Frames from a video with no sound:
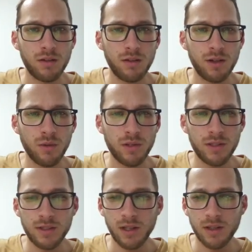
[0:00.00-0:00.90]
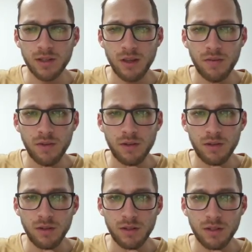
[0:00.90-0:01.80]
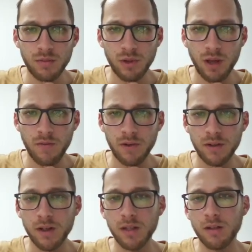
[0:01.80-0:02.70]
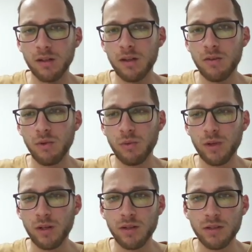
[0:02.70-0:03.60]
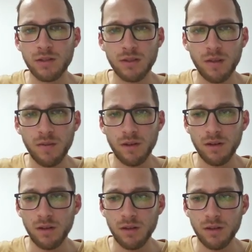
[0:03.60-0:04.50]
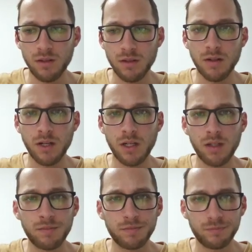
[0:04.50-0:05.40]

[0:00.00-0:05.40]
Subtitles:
Now this is 9, 7. Since we have a 9 here already, this is 7, and this is the 9.